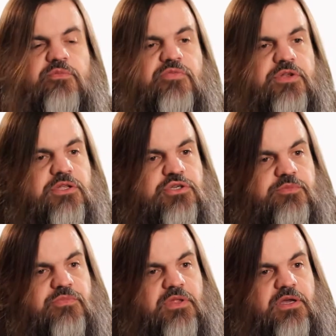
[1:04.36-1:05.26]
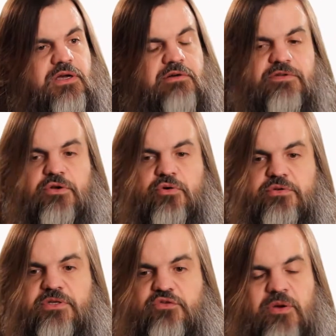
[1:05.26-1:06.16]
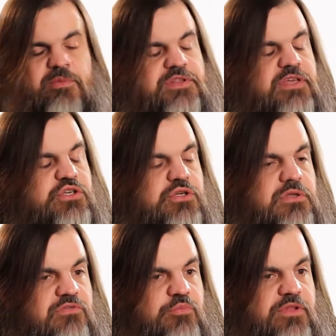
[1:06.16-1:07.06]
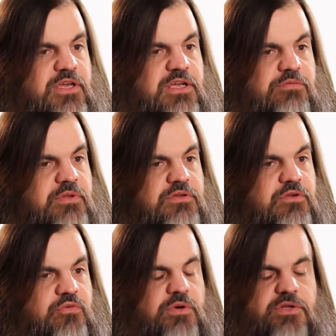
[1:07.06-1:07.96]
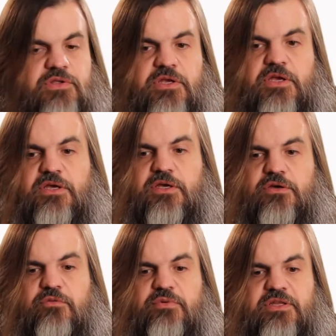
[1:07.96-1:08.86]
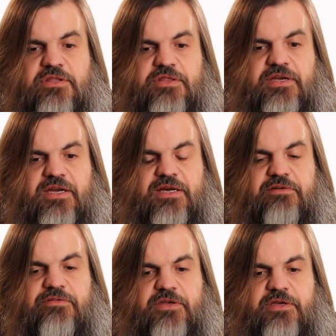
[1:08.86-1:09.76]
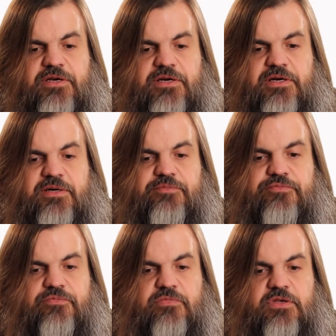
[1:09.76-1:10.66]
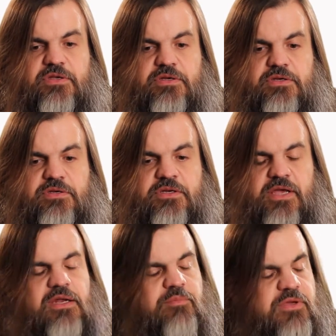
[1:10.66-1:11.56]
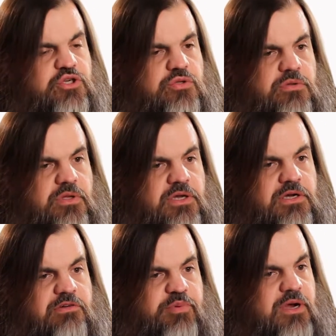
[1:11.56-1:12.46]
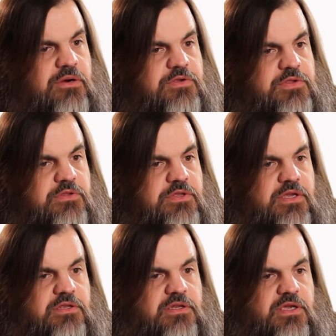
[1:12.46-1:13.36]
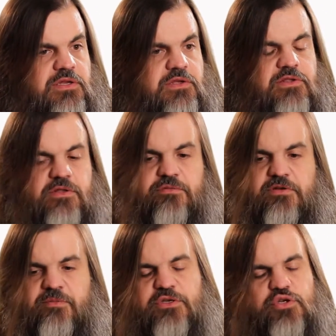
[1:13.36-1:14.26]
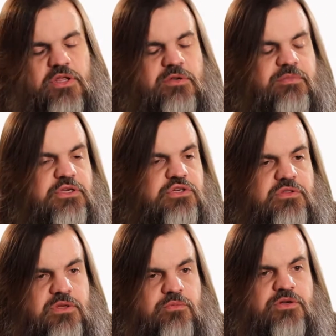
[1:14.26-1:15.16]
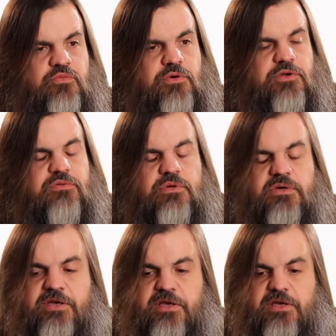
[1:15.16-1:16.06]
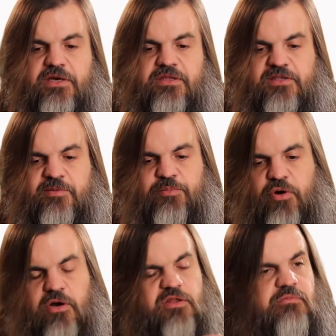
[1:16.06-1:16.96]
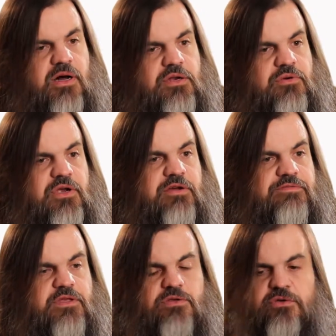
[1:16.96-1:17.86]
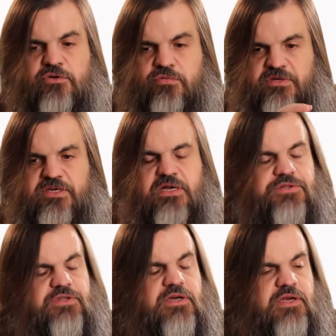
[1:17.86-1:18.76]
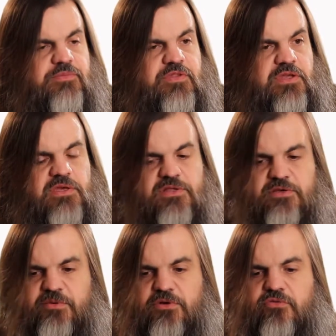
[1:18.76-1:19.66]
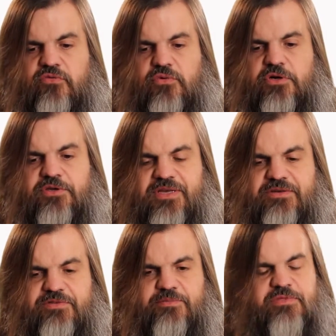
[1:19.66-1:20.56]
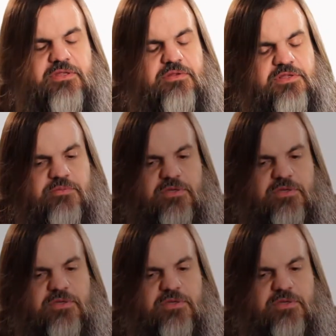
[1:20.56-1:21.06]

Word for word: film footage of an early dramatization of a play from the 1920s. It could be that they have um, an animation of Paris in the 1880s, a three dimensional animation that they want to work through. And this will be part of the monograph that you could read online. So, I mean, overall, you'll have something,